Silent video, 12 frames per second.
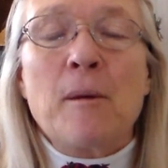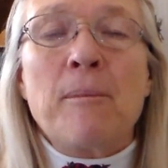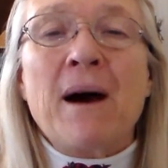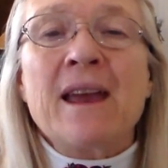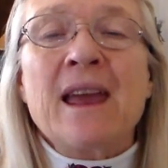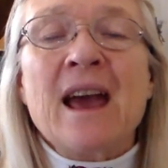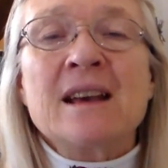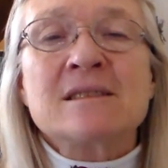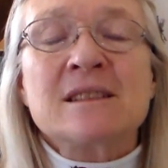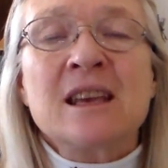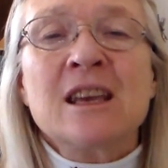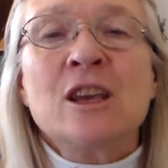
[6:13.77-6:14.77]
by
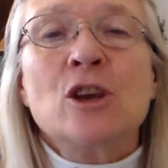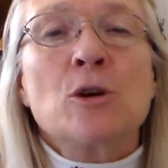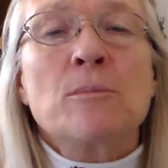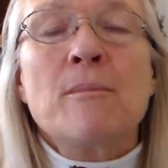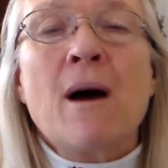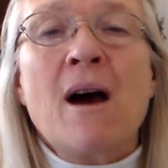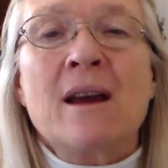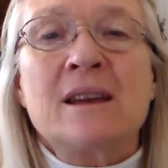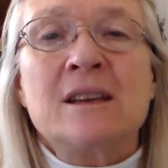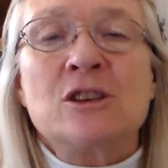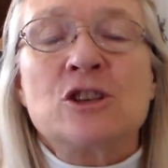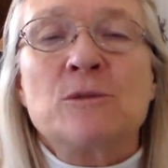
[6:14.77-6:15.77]
asking your
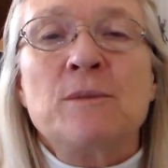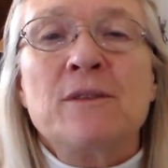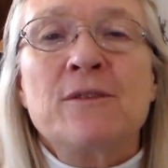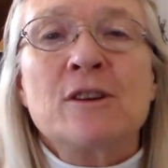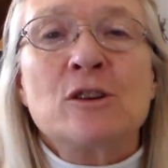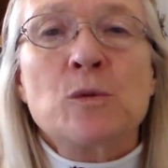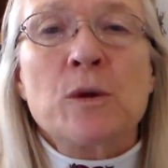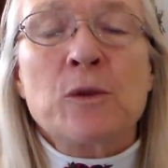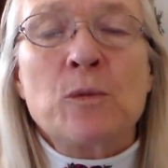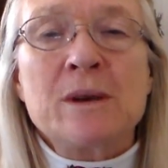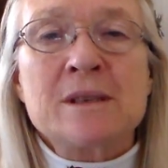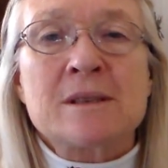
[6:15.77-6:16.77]
mind to be filled
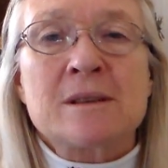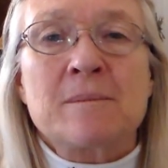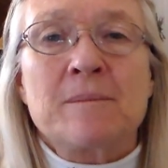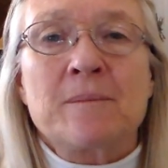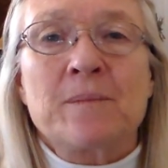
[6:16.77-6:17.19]
with wisdom,